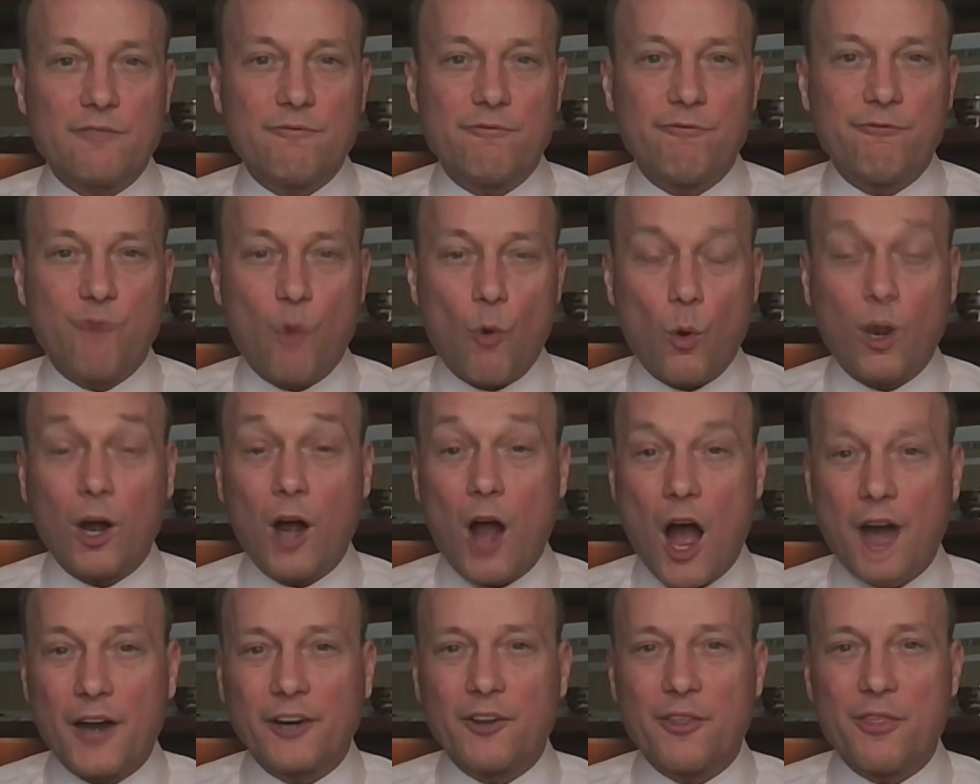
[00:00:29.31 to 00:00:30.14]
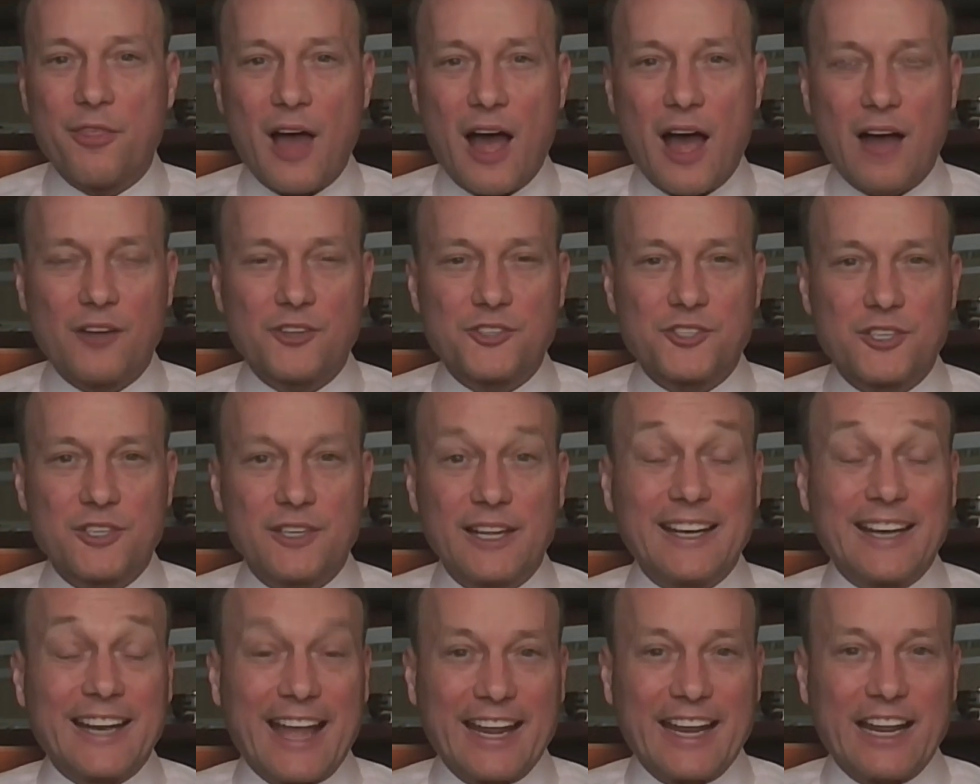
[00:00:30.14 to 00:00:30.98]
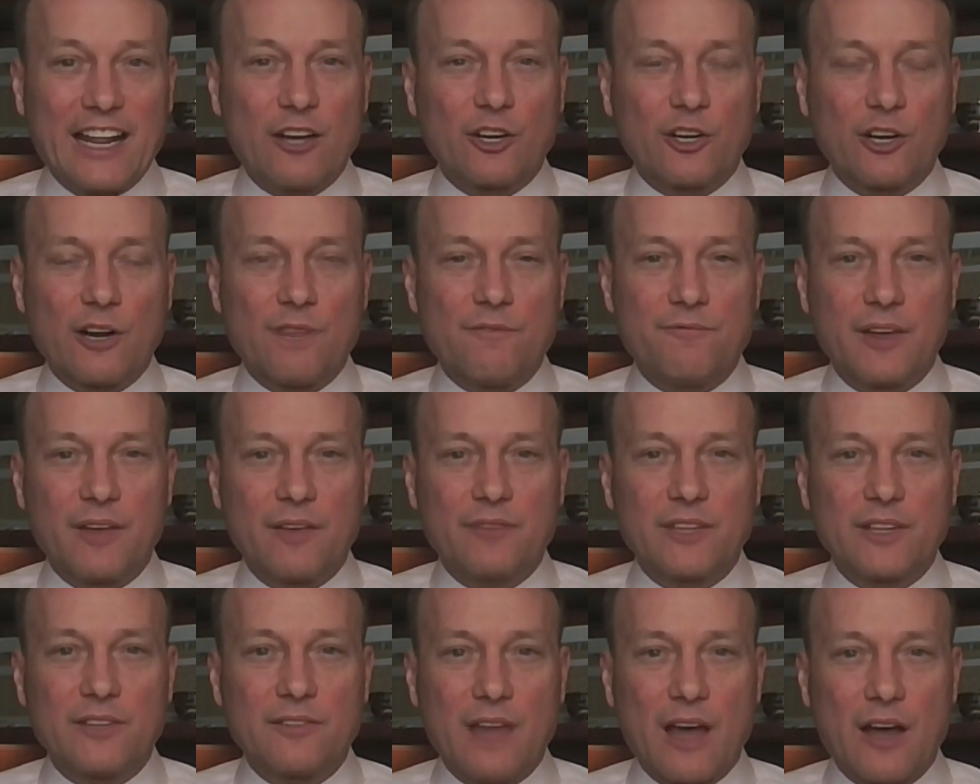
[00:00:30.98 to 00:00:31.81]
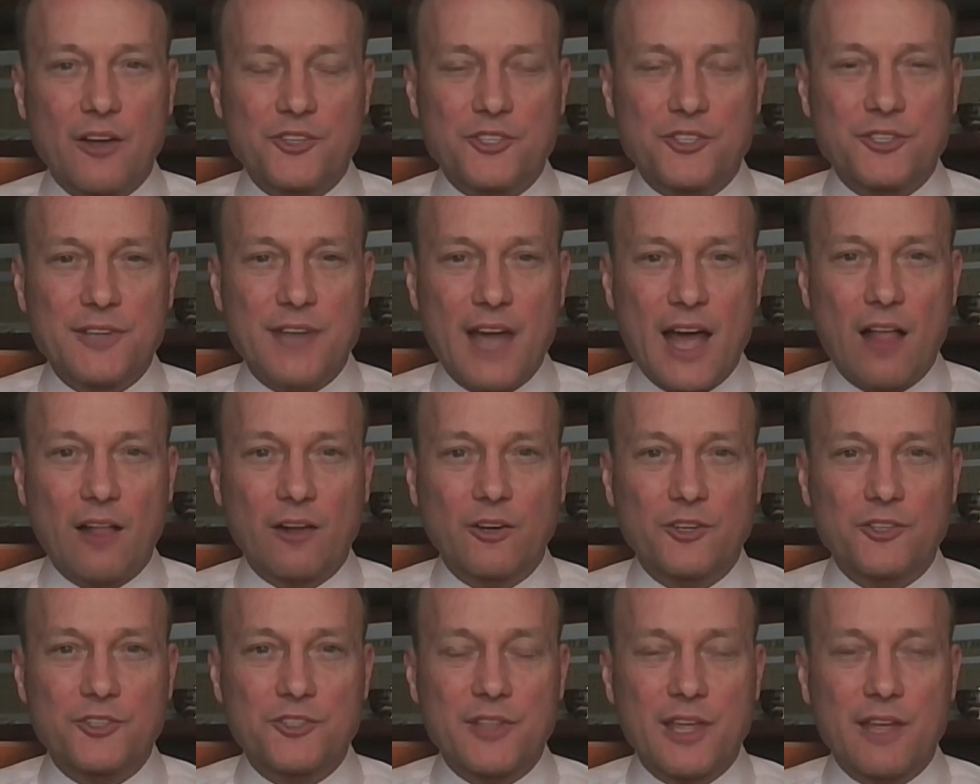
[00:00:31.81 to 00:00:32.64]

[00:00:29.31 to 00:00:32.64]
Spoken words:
$400,000 and $850,000